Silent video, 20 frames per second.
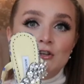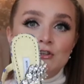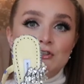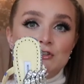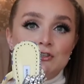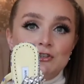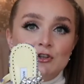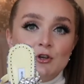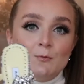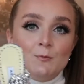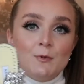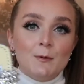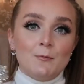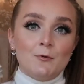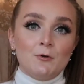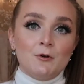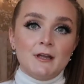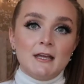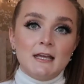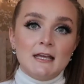super
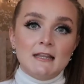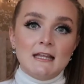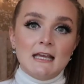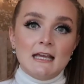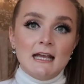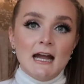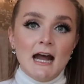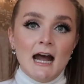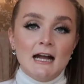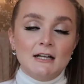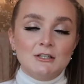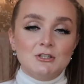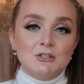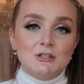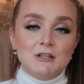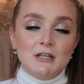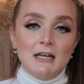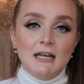pretty. They catch the